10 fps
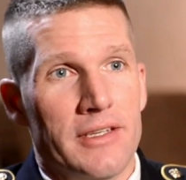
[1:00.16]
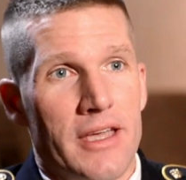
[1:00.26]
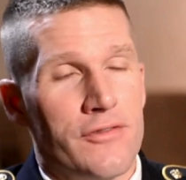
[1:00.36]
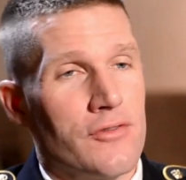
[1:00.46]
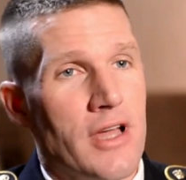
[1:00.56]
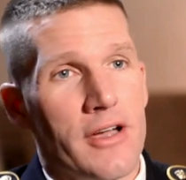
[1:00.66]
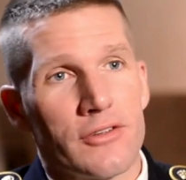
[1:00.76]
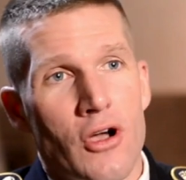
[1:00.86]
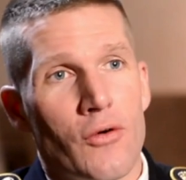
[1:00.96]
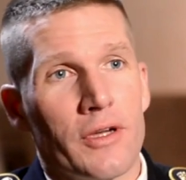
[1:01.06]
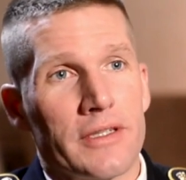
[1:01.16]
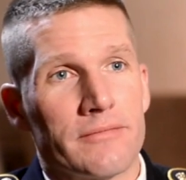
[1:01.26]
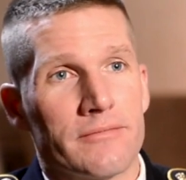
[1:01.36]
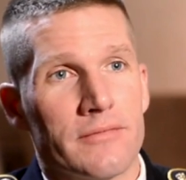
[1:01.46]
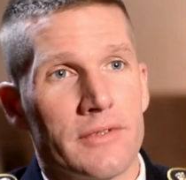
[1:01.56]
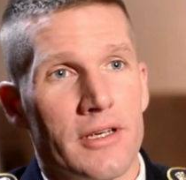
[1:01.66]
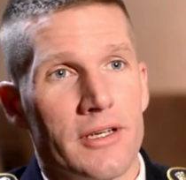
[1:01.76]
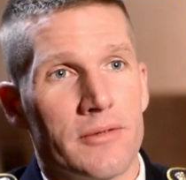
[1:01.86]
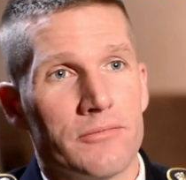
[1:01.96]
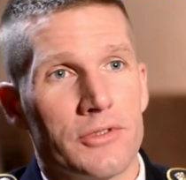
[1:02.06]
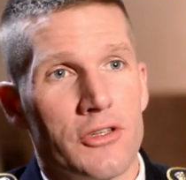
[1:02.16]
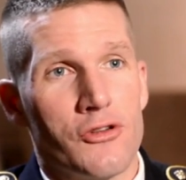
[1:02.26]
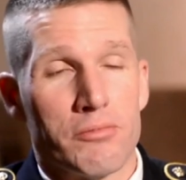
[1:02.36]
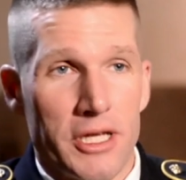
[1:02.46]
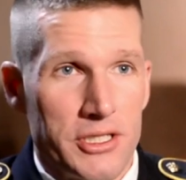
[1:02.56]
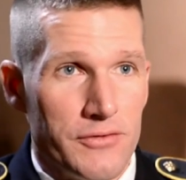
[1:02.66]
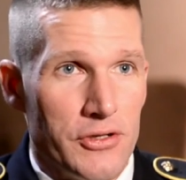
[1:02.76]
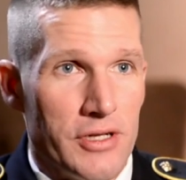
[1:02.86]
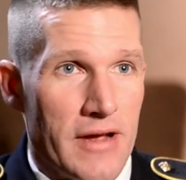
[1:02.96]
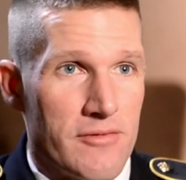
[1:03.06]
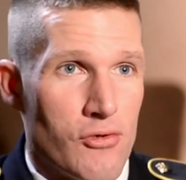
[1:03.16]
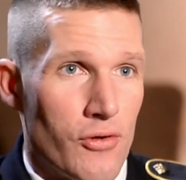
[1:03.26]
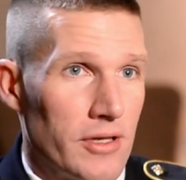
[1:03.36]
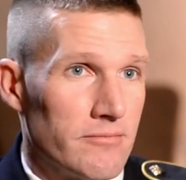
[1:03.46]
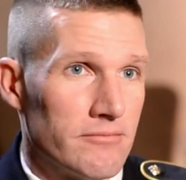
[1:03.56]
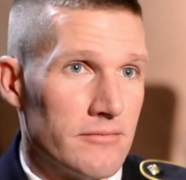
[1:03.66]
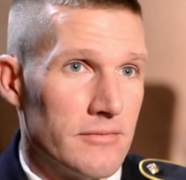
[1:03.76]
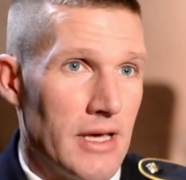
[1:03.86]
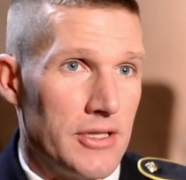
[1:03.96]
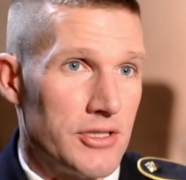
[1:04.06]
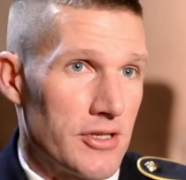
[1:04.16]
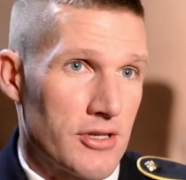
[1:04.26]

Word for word: if you're not going um, to your place of duty every morning at 6